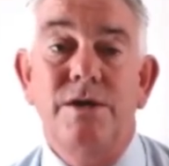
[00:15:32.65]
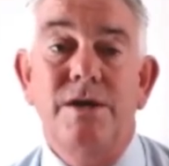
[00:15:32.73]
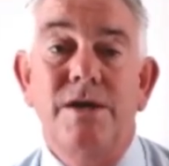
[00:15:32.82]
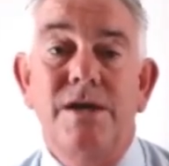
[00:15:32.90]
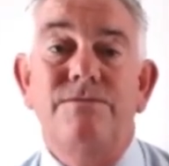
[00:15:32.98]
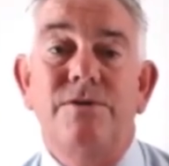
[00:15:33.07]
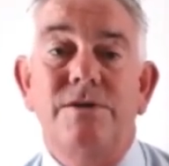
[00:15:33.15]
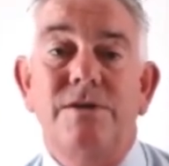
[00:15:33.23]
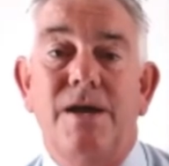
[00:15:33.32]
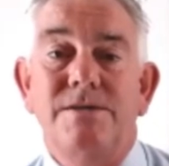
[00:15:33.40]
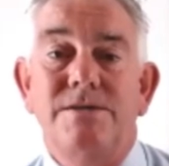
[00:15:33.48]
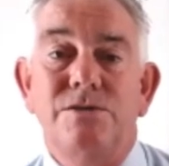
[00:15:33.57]
even in
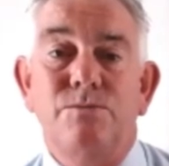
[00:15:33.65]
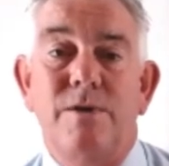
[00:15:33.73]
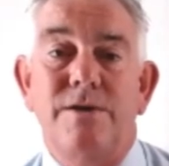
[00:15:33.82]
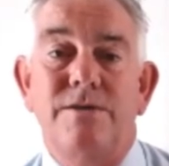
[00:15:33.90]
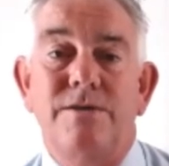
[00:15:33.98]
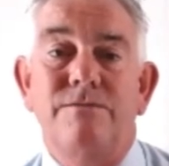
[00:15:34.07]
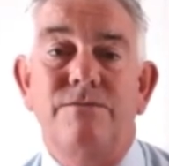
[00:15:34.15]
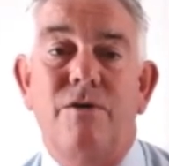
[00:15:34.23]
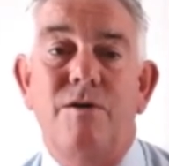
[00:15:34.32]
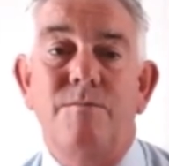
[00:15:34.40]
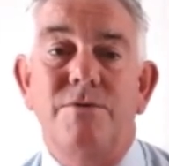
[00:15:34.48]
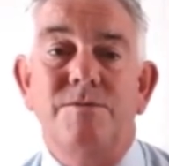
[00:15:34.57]
cases where the
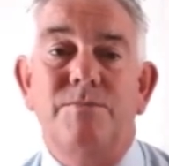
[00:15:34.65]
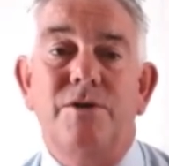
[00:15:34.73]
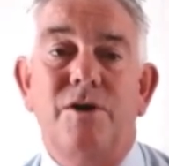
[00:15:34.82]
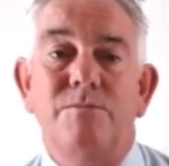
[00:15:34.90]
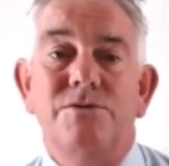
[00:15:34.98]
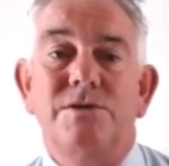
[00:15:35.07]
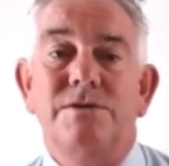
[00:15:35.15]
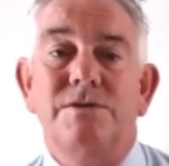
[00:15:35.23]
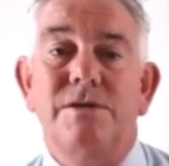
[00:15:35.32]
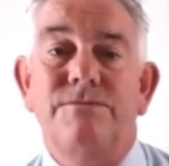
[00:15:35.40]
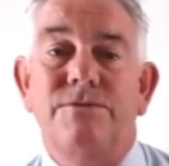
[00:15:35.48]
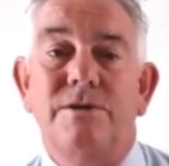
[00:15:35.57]
environment becomes
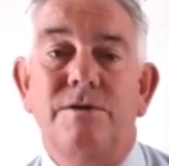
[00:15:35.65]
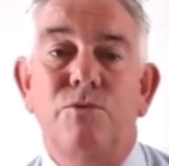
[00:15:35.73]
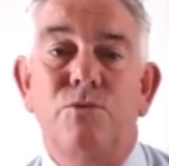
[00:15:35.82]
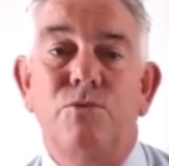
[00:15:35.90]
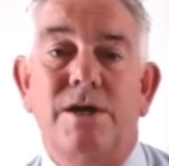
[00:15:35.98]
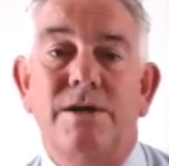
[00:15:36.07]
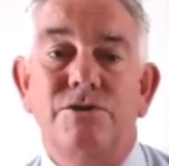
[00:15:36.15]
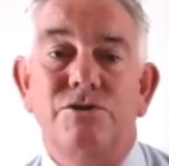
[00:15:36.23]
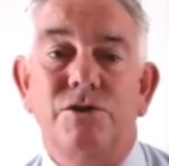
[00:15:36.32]
significantly more challenging.